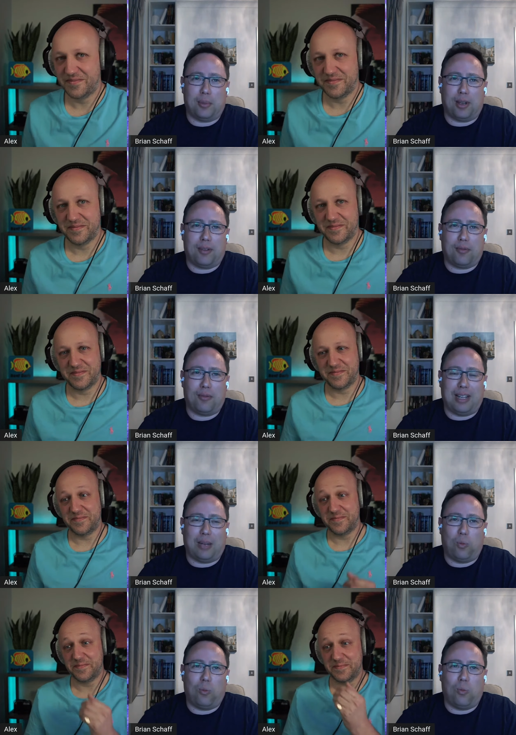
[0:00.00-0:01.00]
Speaker 1: out of that
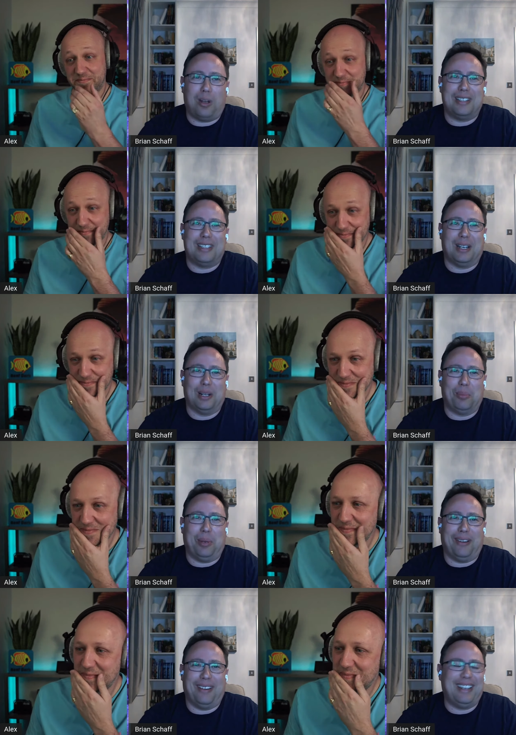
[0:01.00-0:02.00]
one single
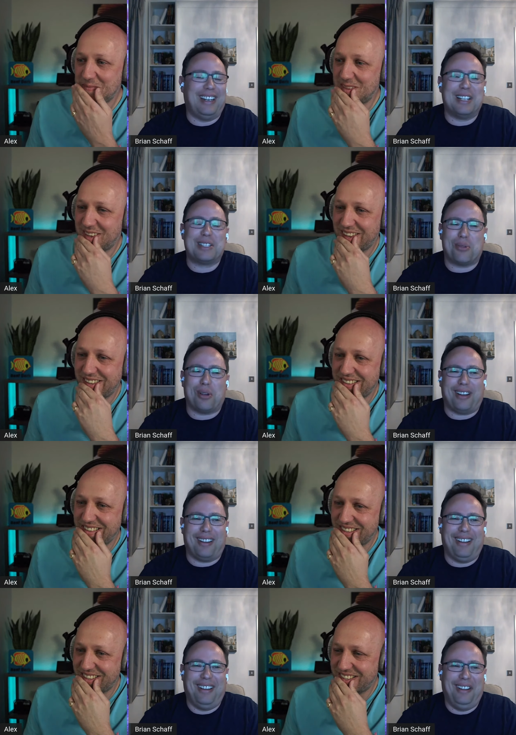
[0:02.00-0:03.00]
pair it, it is quite
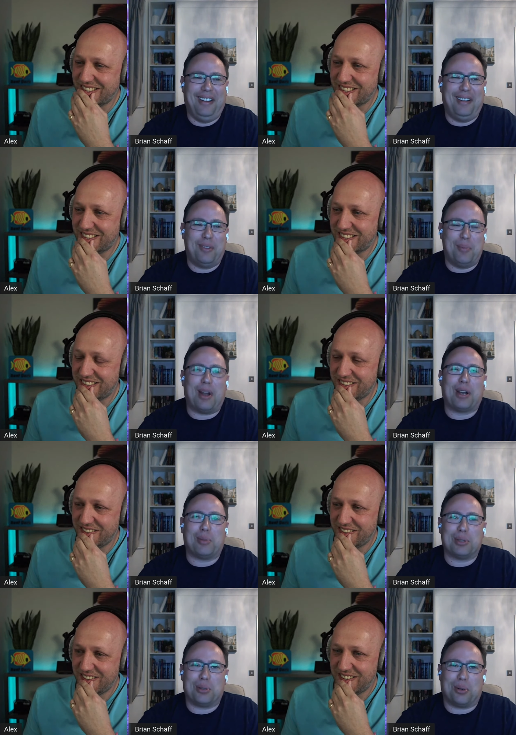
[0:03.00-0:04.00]
a
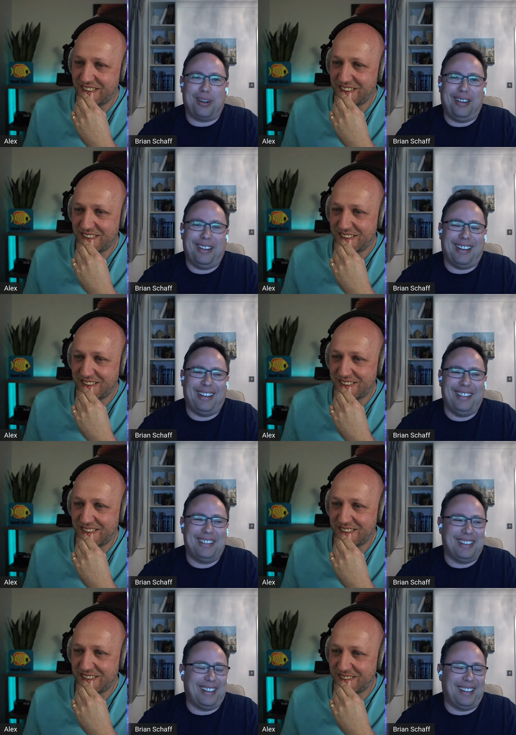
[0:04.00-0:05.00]
remarkable story and
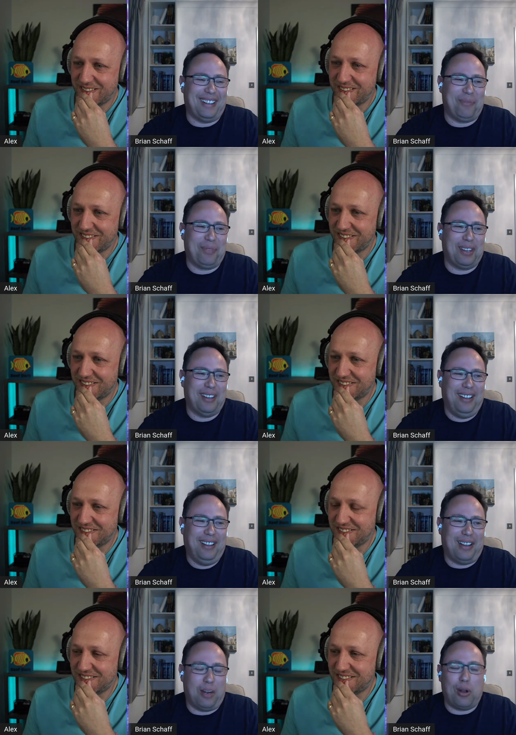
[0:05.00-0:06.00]
um,
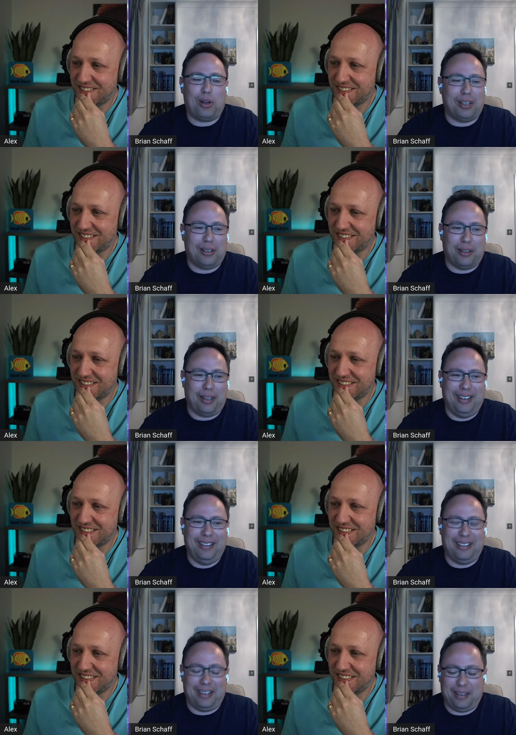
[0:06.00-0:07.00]
i wrote a little
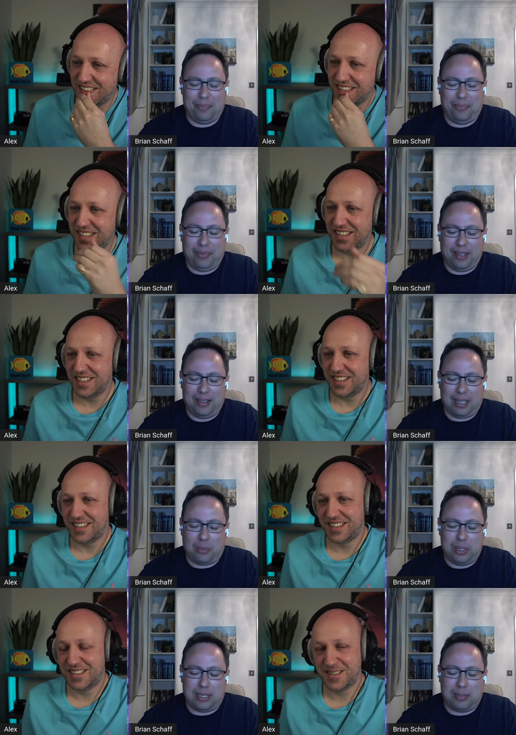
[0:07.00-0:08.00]
thing um, that
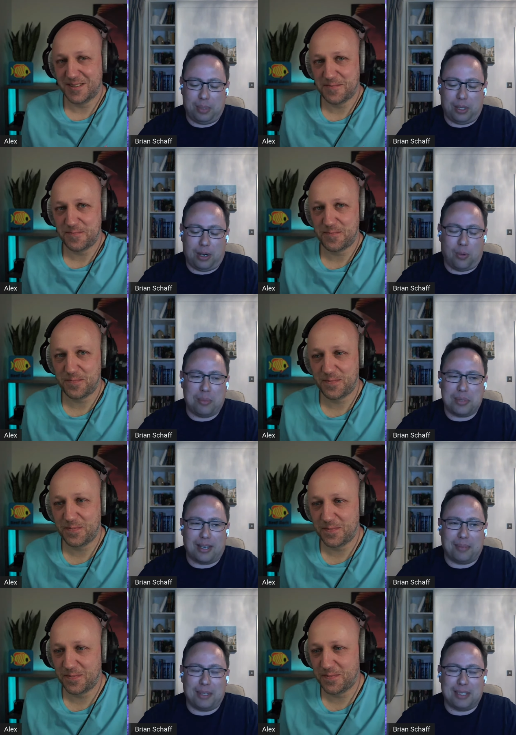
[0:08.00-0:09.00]
we set, put on our
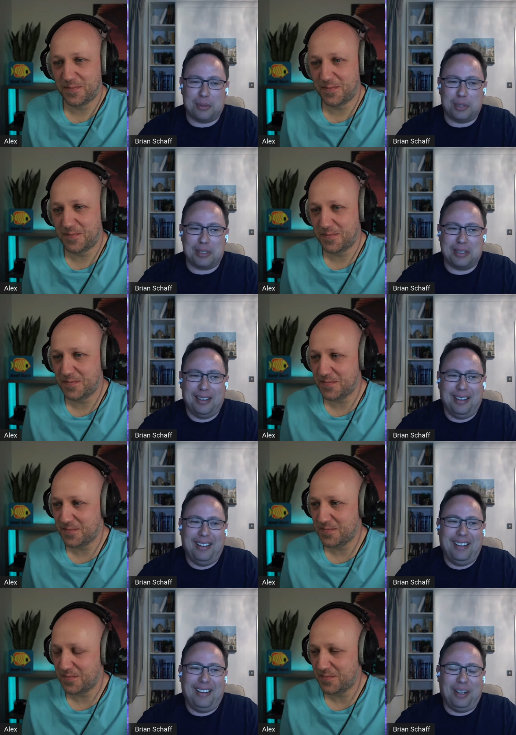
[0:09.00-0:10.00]
website because it was
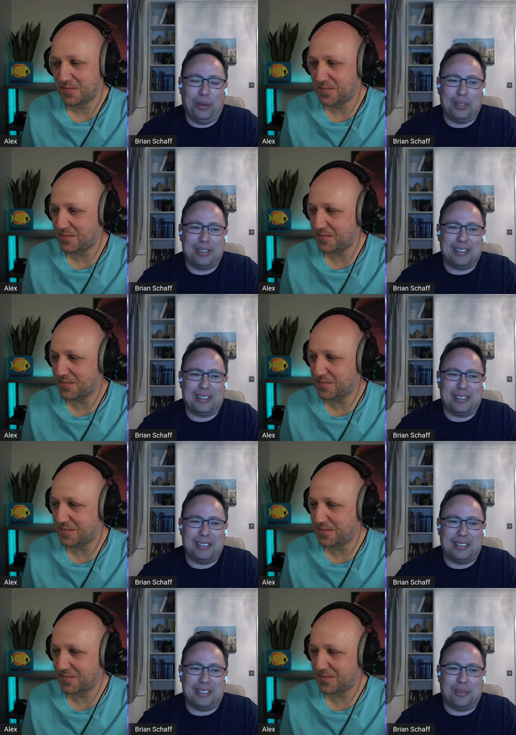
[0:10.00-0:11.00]
it was
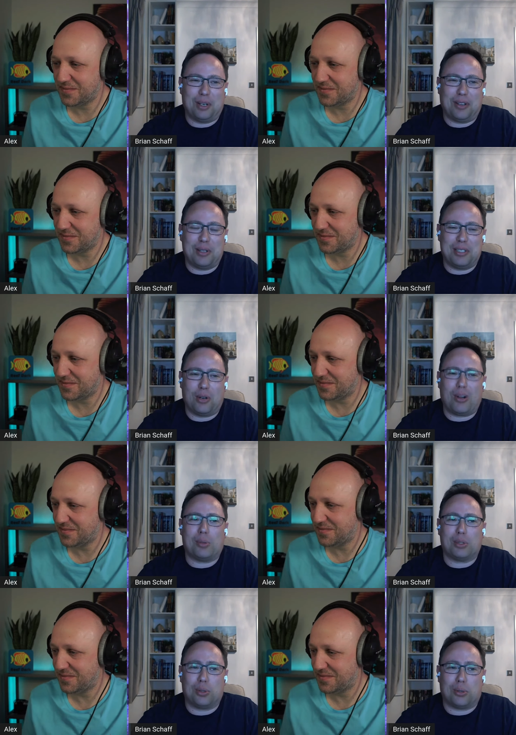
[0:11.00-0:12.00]
one of those
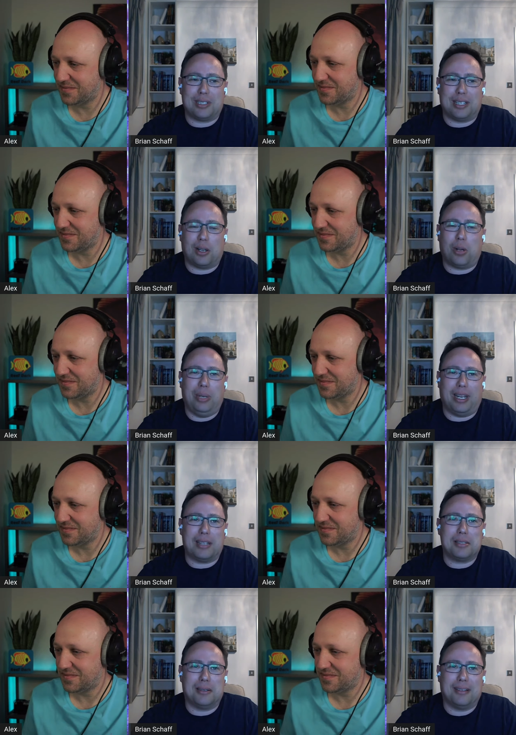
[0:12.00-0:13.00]
incredible stories that the hobby
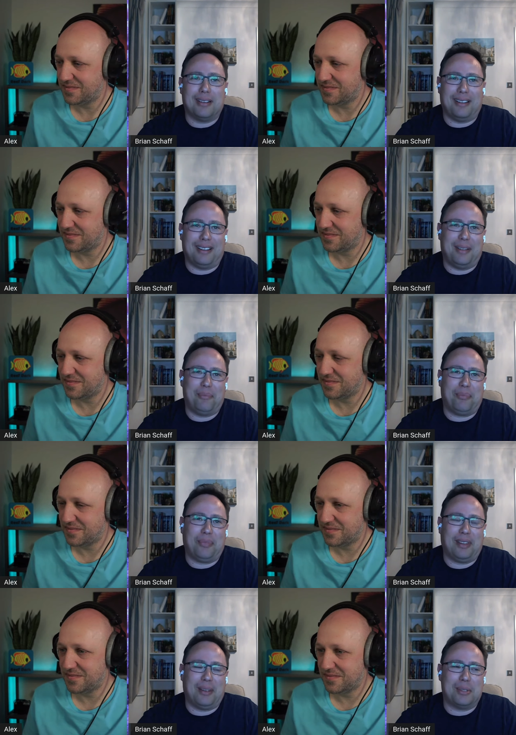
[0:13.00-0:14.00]
has
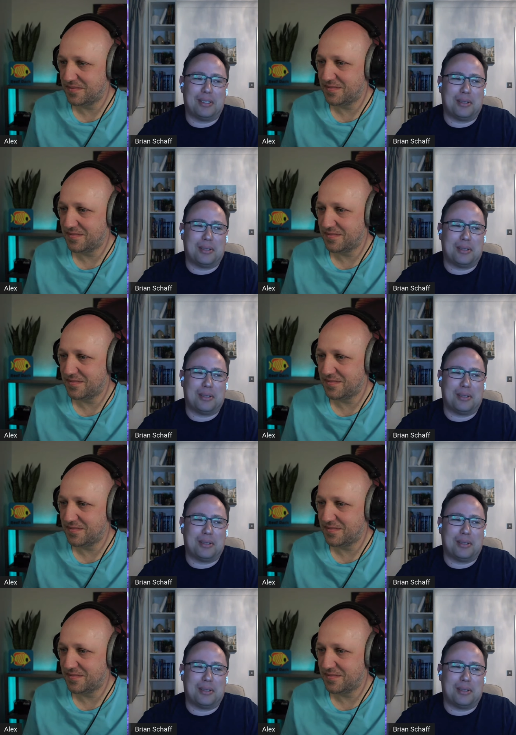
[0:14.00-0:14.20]
um, it was